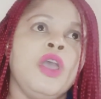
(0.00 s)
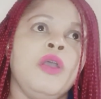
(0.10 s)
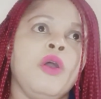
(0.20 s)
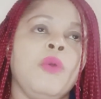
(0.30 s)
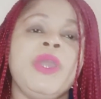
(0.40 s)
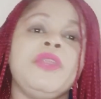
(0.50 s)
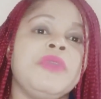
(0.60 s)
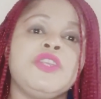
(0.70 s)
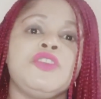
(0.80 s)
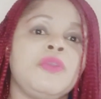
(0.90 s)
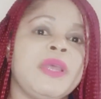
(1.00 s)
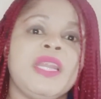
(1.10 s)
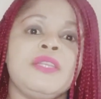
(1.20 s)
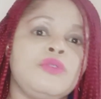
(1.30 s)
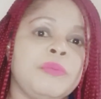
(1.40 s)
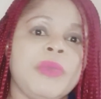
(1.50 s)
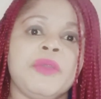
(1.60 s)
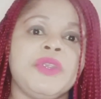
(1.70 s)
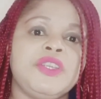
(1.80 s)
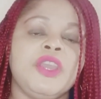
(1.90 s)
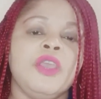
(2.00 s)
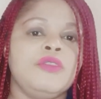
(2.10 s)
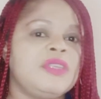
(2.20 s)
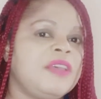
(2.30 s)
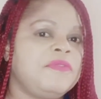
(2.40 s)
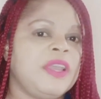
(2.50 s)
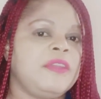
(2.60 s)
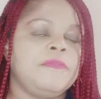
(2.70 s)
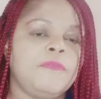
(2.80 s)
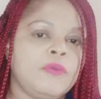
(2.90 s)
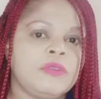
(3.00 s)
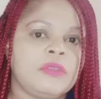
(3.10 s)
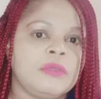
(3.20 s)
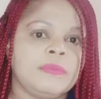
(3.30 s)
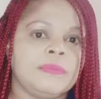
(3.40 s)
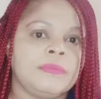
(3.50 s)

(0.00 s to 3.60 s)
when the relationship has led to marriage, you start finding faults.